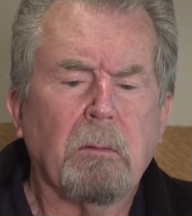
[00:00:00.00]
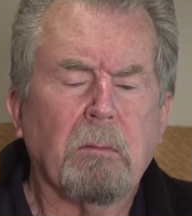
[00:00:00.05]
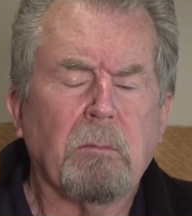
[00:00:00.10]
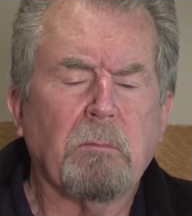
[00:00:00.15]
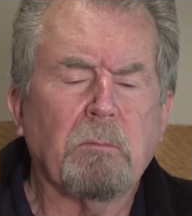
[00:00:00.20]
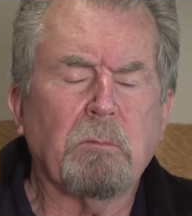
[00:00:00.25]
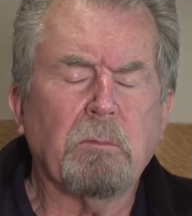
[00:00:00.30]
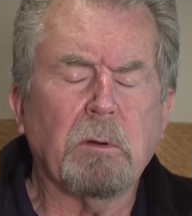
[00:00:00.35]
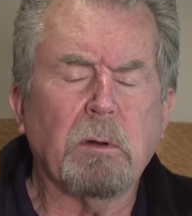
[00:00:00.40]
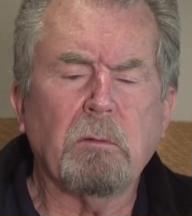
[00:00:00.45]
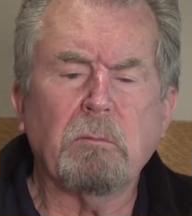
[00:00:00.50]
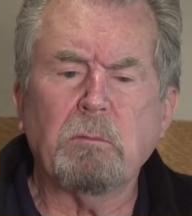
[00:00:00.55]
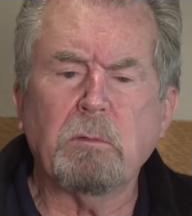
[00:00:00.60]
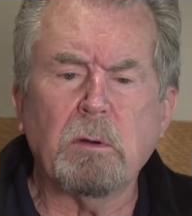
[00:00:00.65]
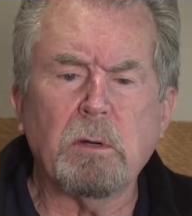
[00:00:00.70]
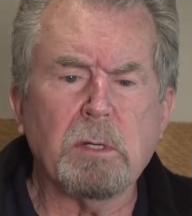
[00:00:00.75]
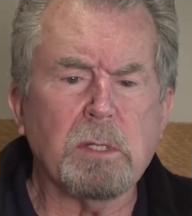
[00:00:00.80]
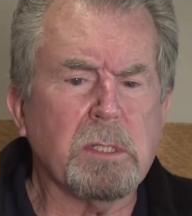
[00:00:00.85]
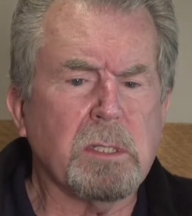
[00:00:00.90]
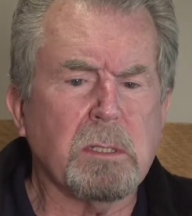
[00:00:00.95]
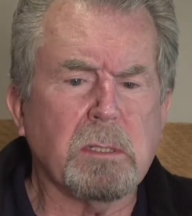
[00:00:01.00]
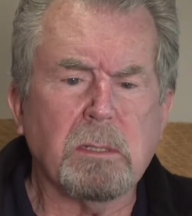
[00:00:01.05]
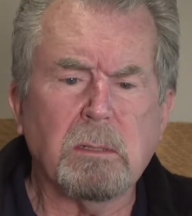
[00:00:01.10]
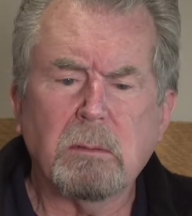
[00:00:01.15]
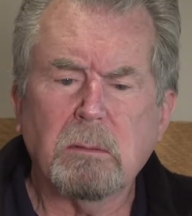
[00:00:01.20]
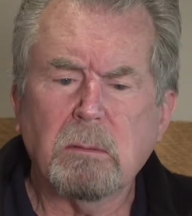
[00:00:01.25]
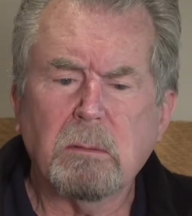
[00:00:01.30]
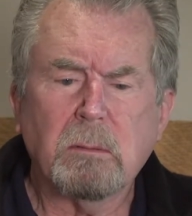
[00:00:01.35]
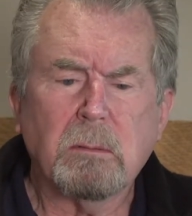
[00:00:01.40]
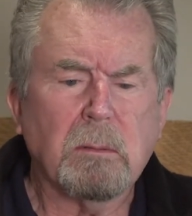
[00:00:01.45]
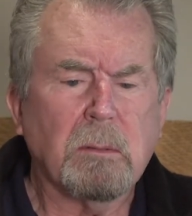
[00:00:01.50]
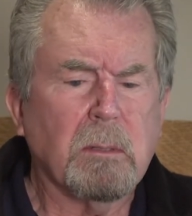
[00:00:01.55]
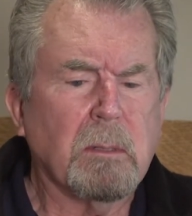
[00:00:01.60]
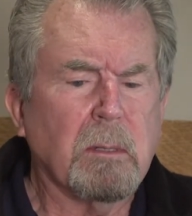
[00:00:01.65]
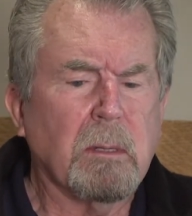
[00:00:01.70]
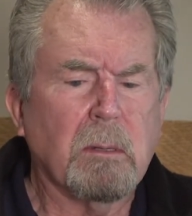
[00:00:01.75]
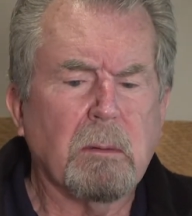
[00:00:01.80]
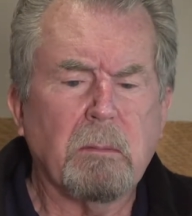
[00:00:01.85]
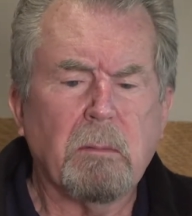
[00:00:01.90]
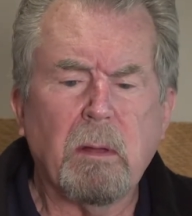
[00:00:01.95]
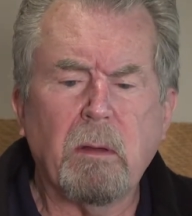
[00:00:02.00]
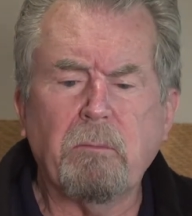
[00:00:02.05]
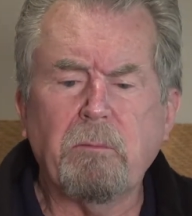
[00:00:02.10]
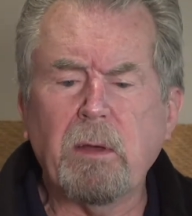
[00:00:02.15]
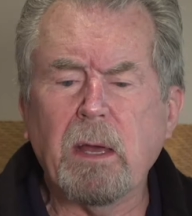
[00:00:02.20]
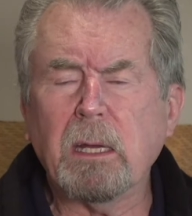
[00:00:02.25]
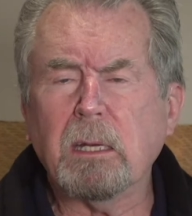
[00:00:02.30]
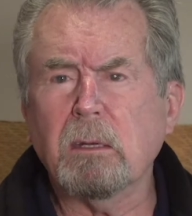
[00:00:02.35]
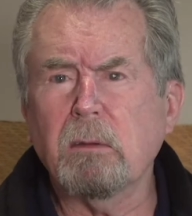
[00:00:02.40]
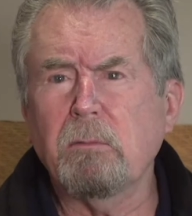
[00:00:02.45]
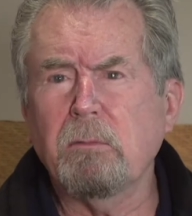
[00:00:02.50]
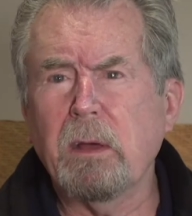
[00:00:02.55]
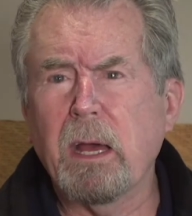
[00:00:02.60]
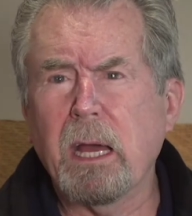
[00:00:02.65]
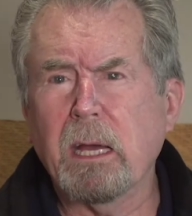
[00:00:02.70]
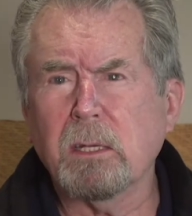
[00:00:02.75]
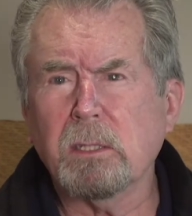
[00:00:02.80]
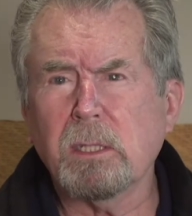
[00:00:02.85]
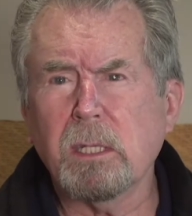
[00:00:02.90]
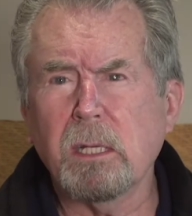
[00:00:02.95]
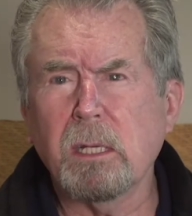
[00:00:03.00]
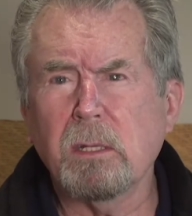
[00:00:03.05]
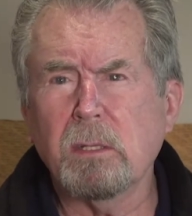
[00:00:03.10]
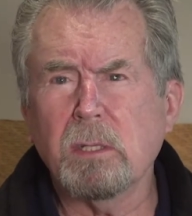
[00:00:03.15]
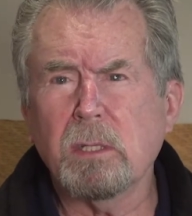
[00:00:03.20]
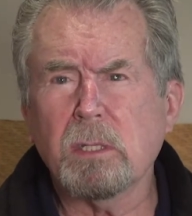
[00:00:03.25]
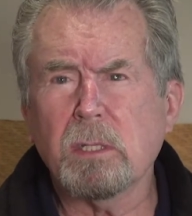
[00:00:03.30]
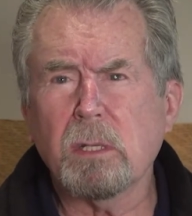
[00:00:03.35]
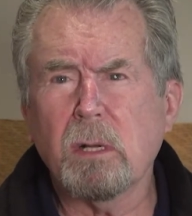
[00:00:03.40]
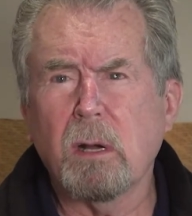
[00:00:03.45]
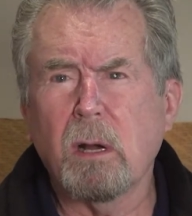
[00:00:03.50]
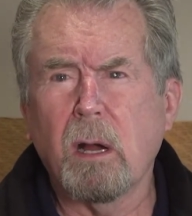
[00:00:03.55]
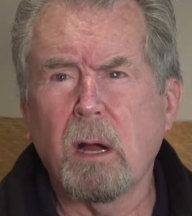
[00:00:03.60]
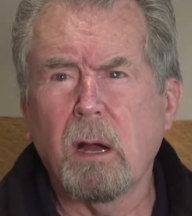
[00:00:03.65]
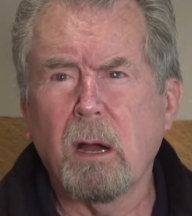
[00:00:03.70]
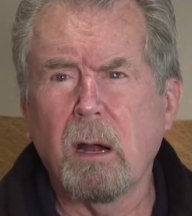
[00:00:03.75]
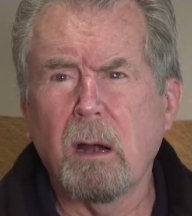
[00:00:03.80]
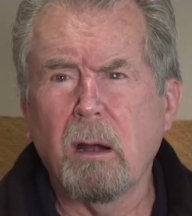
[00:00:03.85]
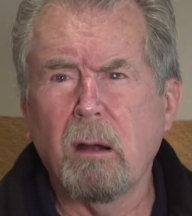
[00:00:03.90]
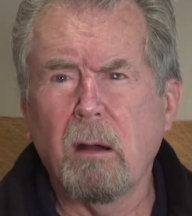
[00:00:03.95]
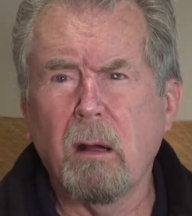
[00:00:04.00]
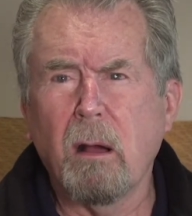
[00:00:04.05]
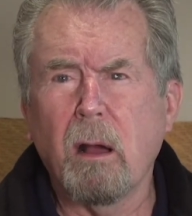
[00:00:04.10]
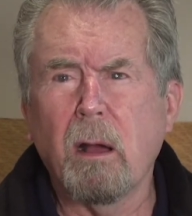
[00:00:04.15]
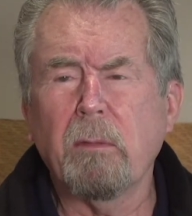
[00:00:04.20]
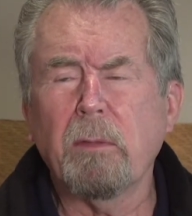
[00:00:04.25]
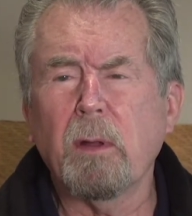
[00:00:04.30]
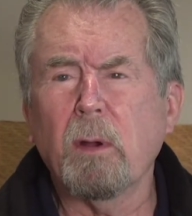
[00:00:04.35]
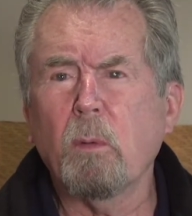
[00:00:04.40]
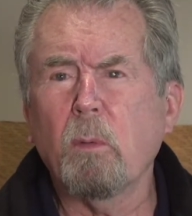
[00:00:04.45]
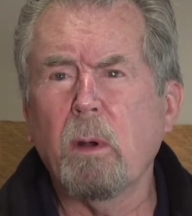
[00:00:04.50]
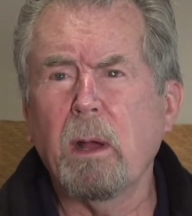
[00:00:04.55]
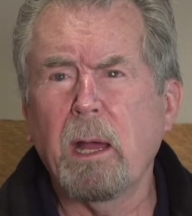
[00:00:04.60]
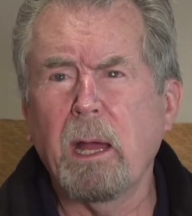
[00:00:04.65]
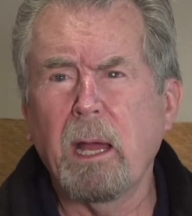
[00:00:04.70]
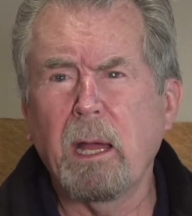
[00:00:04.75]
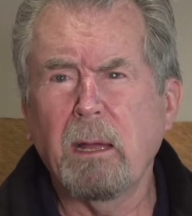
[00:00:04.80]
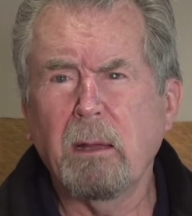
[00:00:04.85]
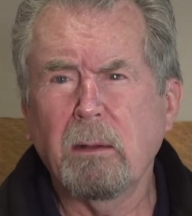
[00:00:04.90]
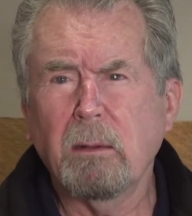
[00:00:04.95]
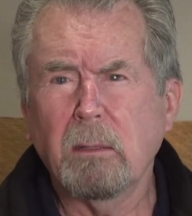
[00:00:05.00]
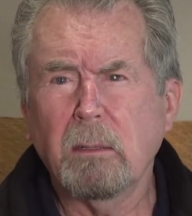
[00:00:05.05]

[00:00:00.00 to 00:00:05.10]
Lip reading: First, effective vaccines are on their way.